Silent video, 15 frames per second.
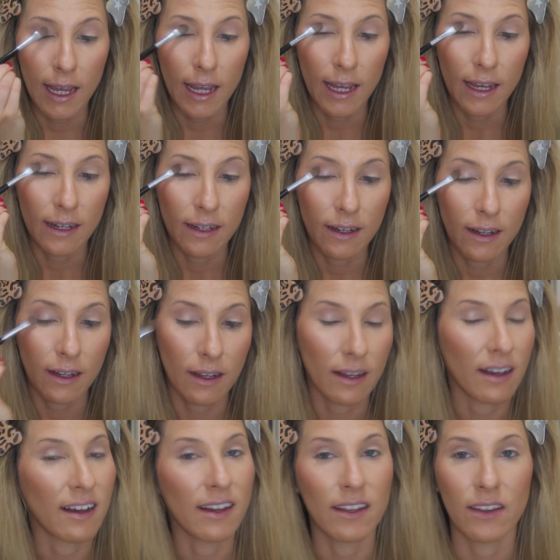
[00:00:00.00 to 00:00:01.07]
And
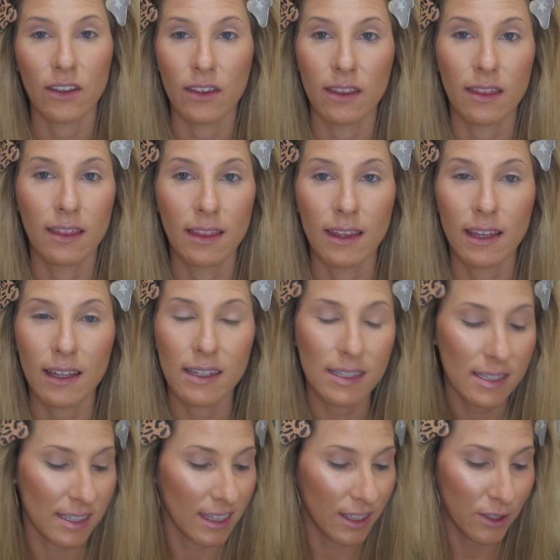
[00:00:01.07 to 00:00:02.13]

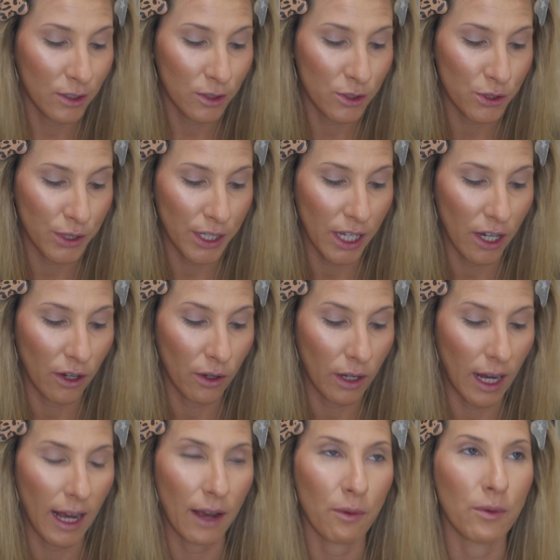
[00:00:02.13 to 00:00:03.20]
this little
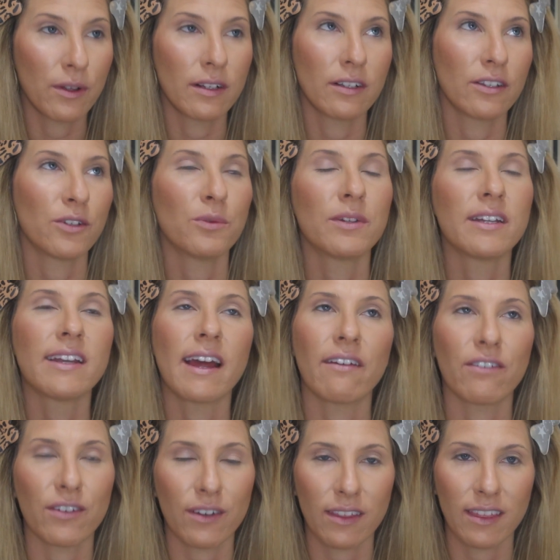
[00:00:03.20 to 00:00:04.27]
trio, you would
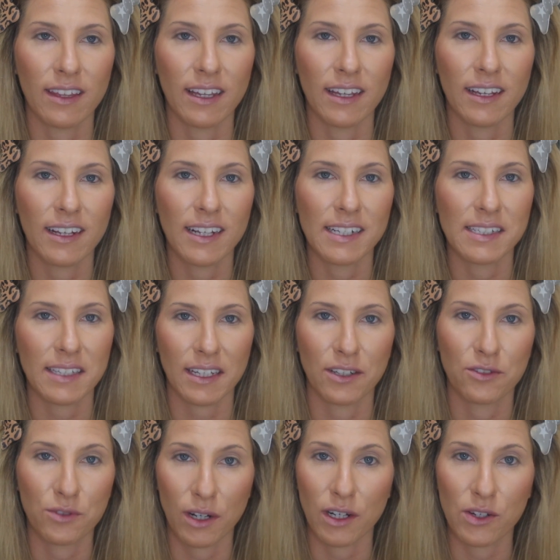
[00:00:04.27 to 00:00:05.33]
never think it's
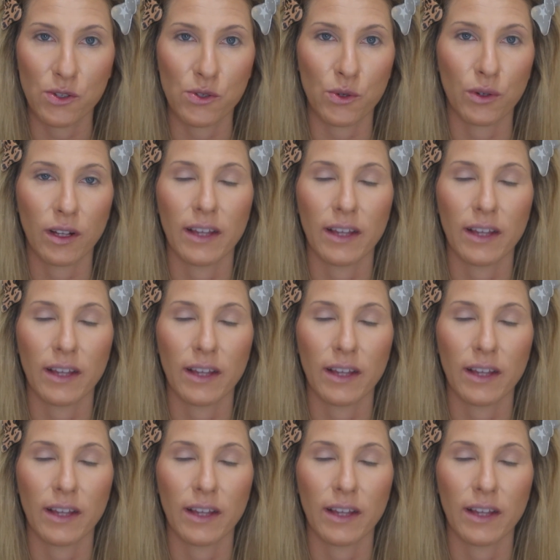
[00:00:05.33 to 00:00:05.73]
like drugstore.